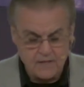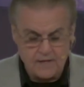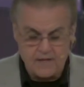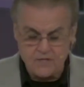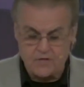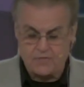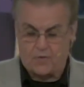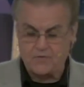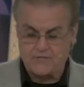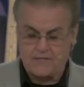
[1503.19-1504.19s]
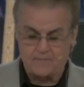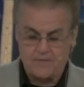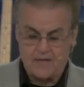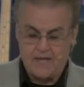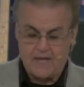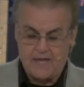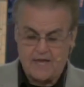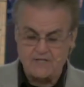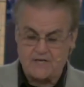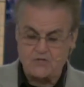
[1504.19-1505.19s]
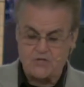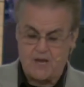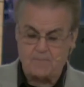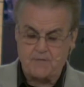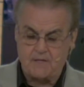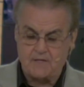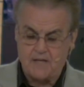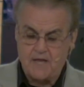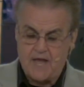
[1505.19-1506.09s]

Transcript: in his authority as a champion,